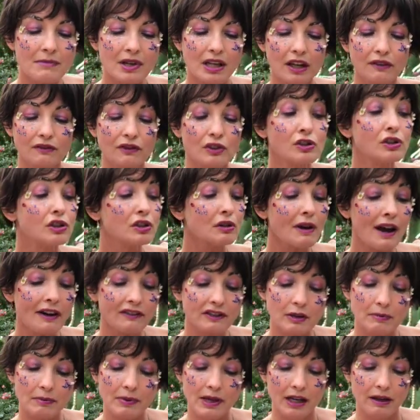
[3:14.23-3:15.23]
But if you do have
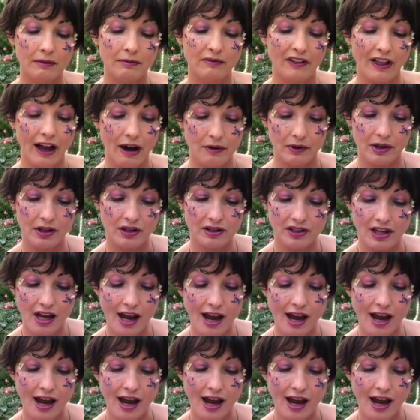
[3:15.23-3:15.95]
to pick flowers,